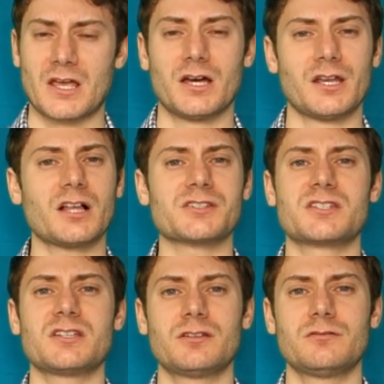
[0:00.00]
And I'll
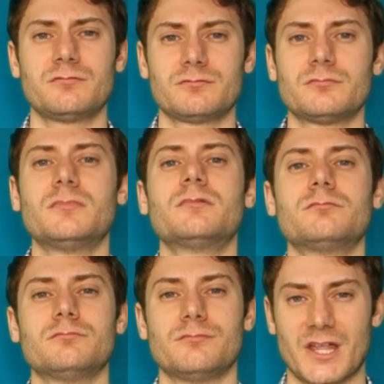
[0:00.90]
see you
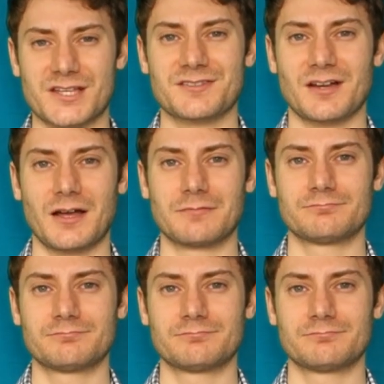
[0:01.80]
next time.